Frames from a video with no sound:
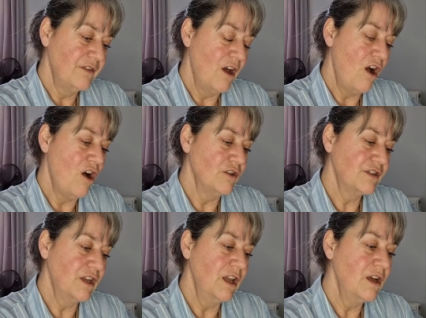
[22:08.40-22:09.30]
The
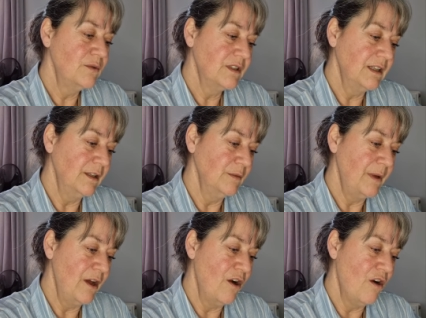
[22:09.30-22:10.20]
heart's closed a little
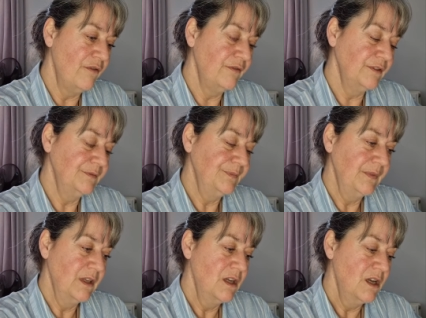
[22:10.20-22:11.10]
bit off.
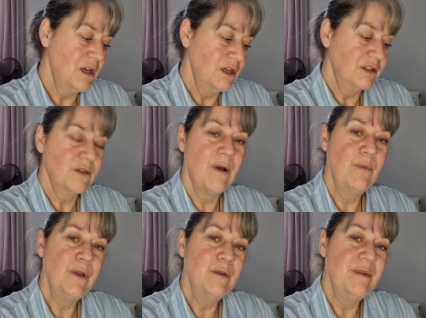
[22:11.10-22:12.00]
So I
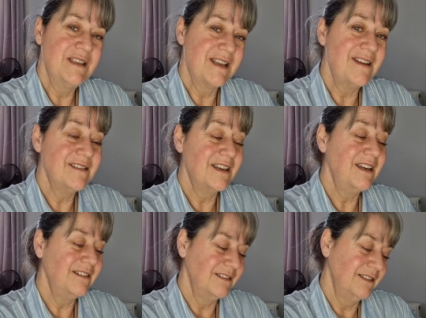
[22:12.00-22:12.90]
will be
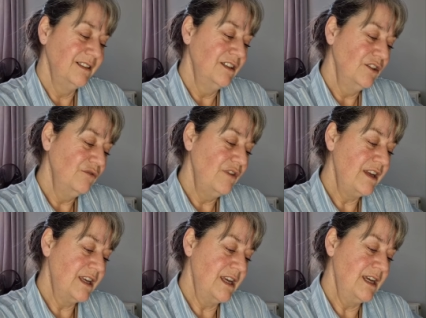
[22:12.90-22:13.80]
sending
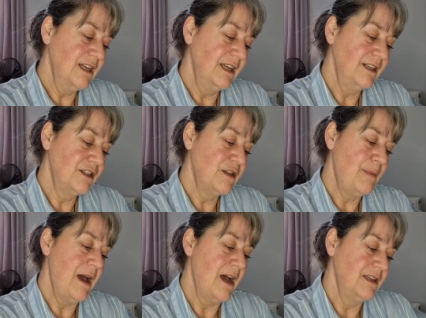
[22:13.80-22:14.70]
Reiki healing to
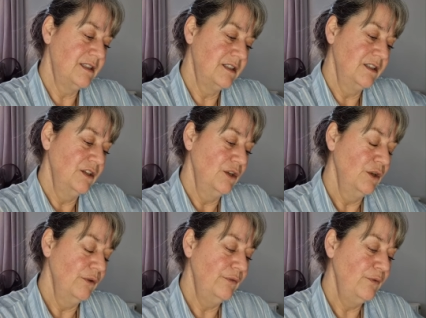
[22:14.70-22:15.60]
the past
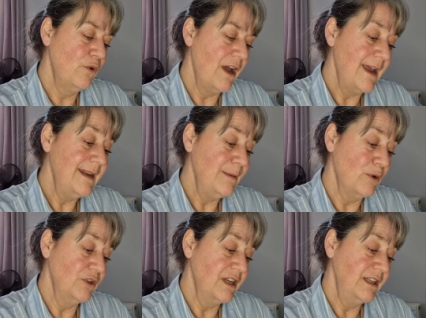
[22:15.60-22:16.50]
for
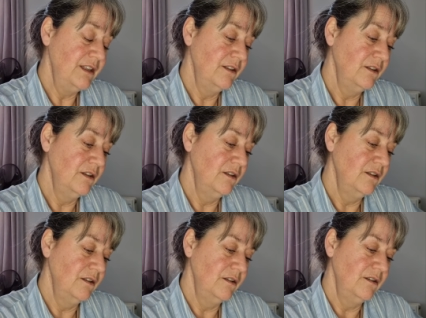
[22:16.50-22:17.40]
anybody
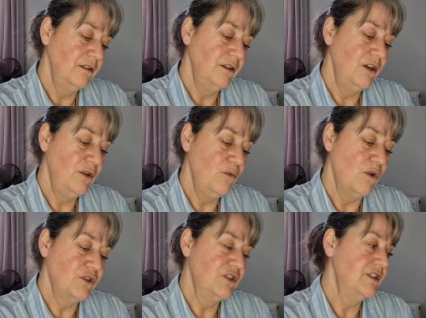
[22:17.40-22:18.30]
who
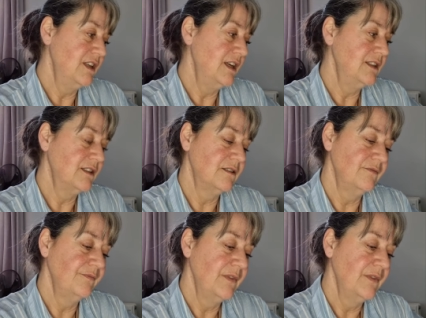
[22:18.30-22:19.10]
watches this